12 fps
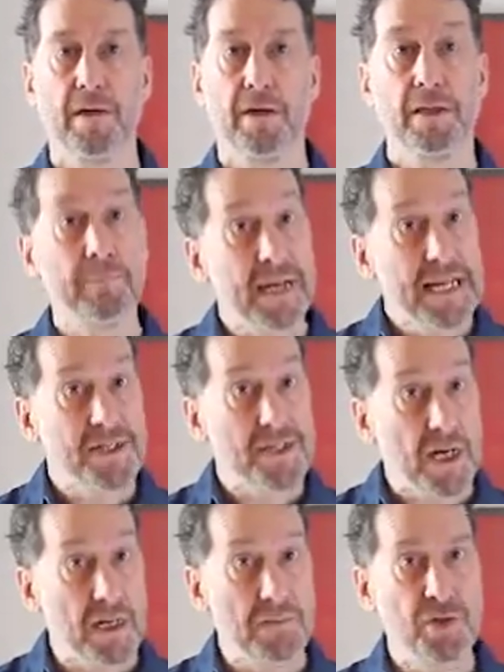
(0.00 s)
There are many
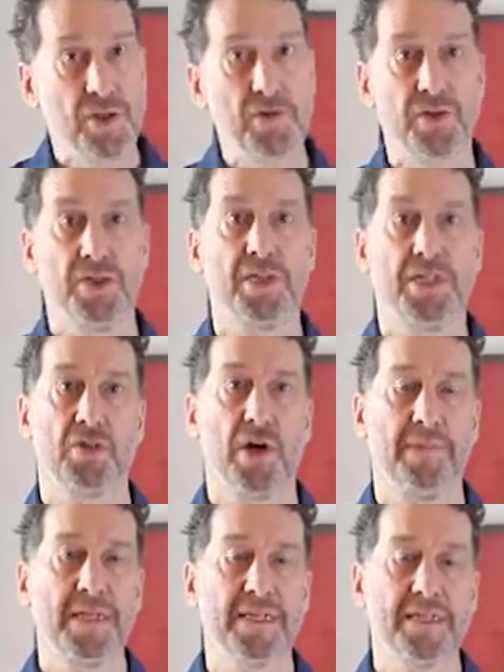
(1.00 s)
terms used to
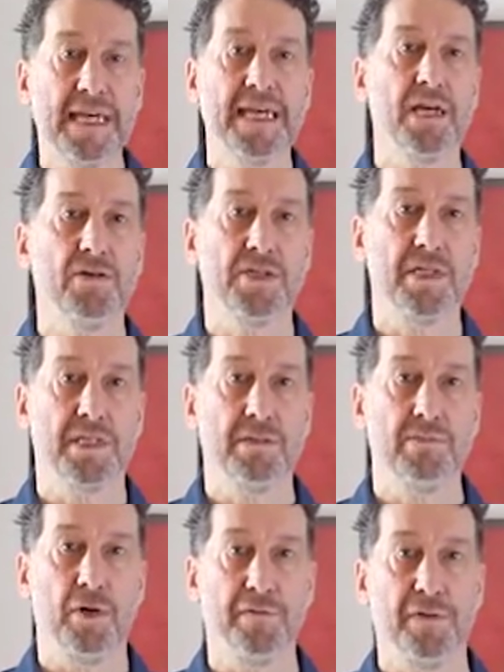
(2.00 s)
describe this
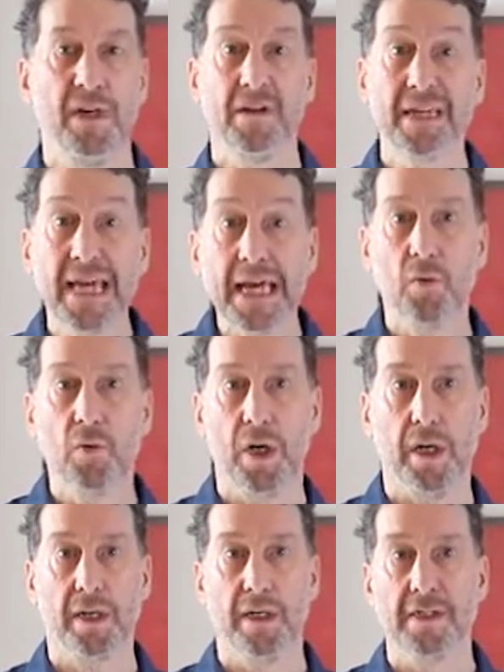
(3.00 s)
ecosystem of gig
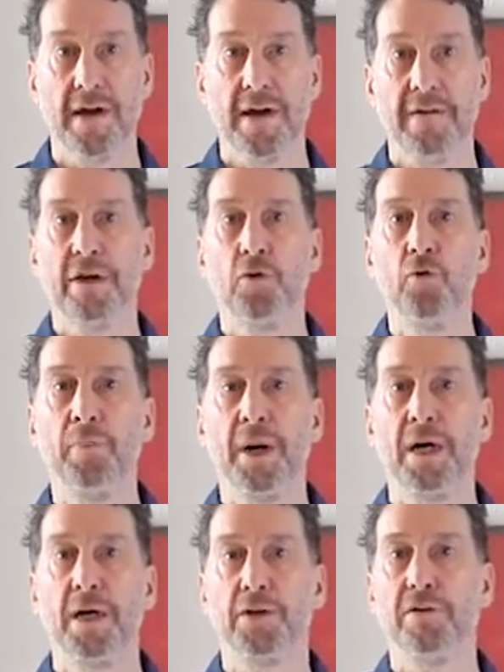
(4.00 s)
workers. They're all
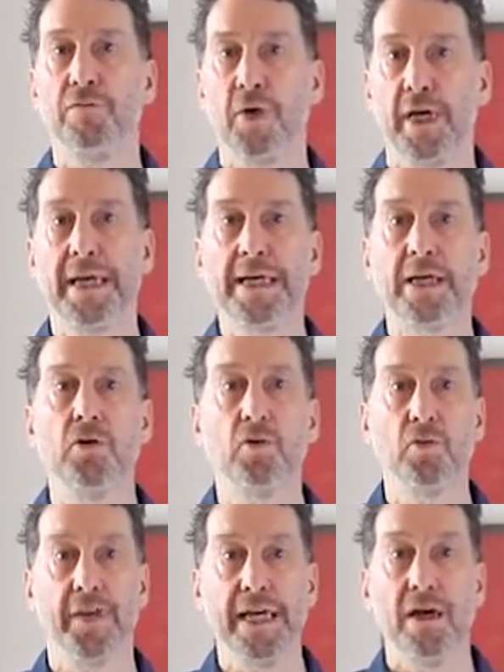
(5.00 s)
part of what I
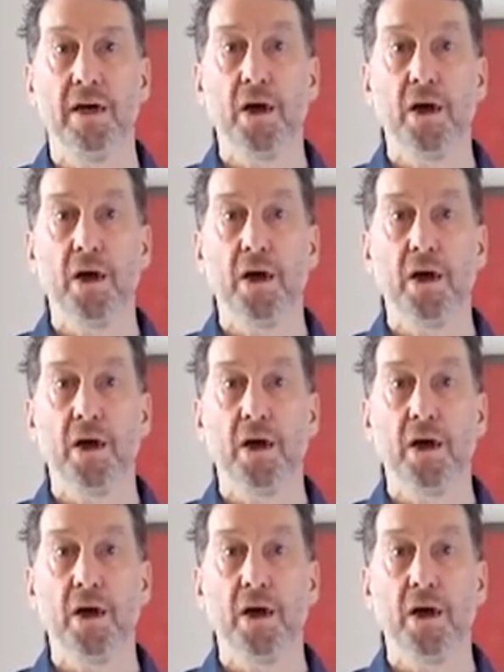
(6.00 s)
call the